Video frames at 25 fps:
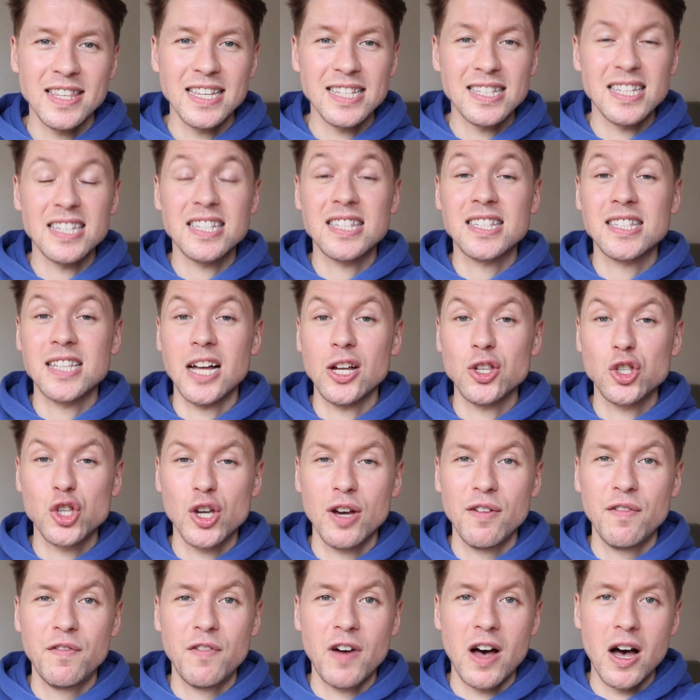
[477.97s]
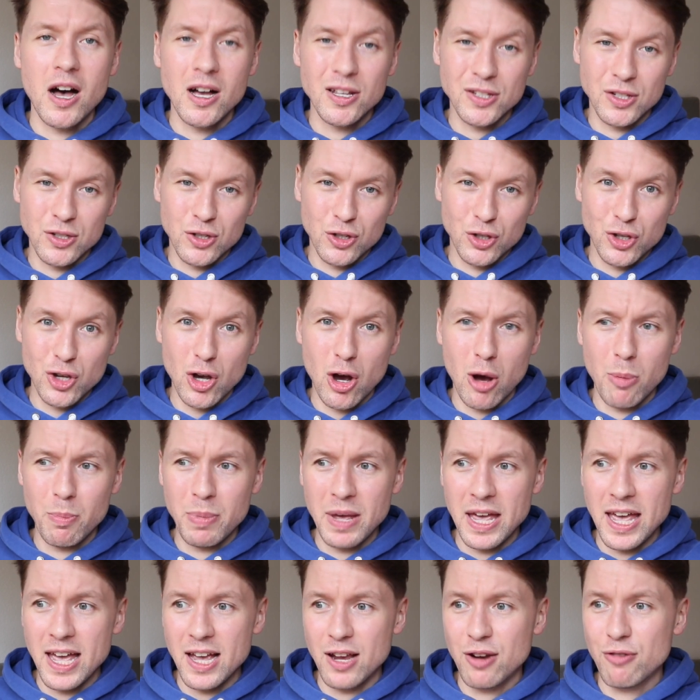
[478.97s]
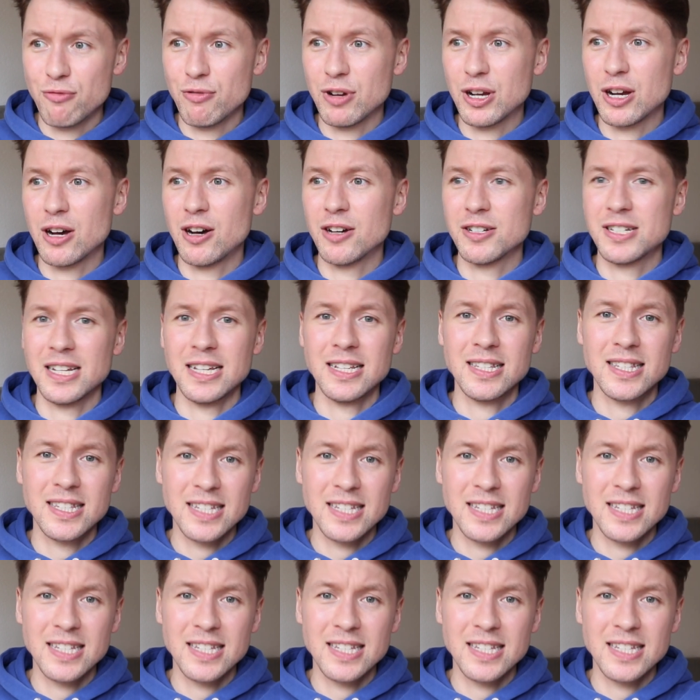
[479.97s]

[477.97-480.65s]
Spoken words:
This is such a vast topic regarding